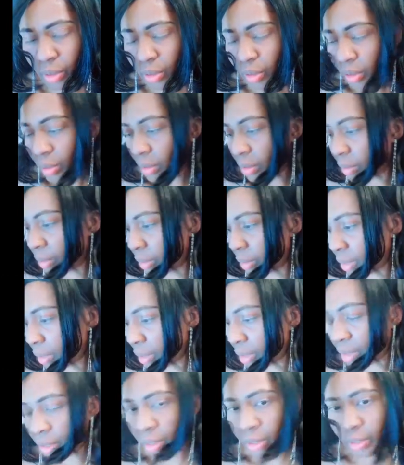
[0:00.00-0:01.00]

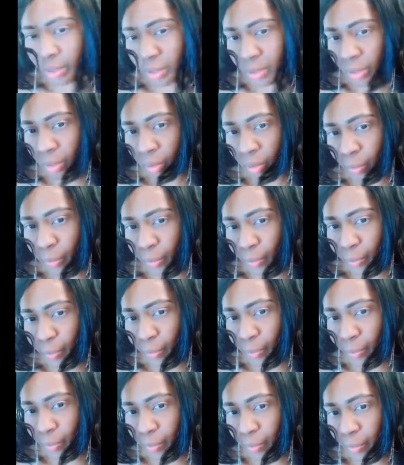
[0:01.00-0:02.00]
Okay, and then up.
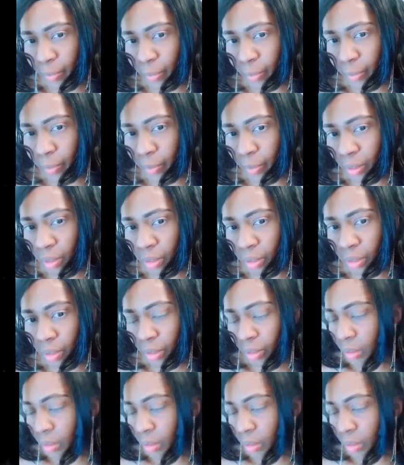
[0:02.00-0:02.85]
Hey,